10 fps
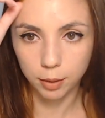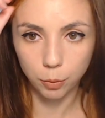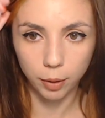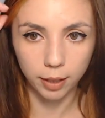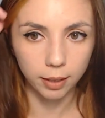it
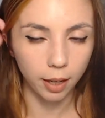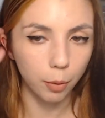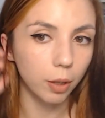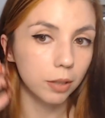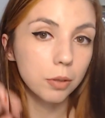when I
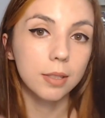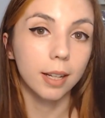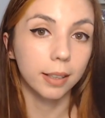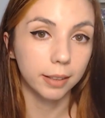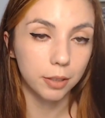want to
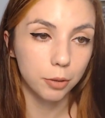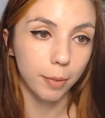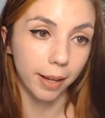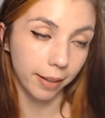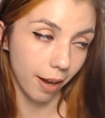sign into
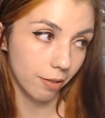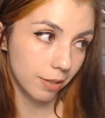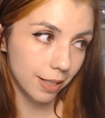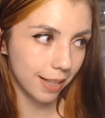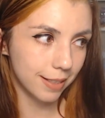my
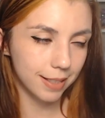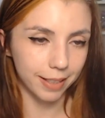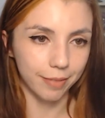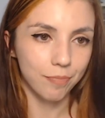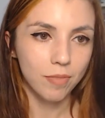account. Let's see.